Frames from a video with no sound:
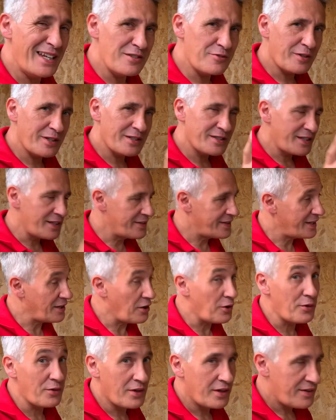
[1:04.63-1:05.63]
Interesting thing
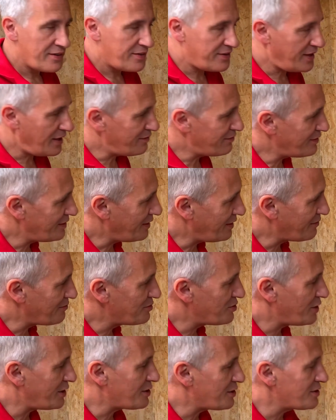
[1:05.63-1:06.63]
on theft and
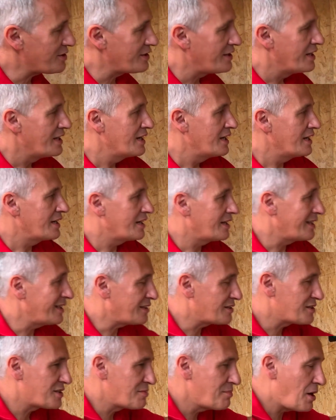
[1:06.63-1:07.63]
abstraction, a
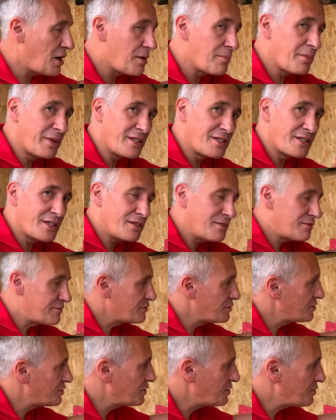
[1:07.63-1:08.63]
little smart meter.
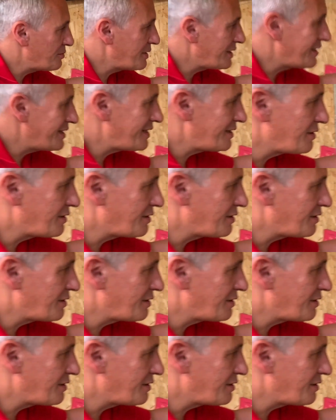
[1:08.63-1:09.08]
If you just come in here,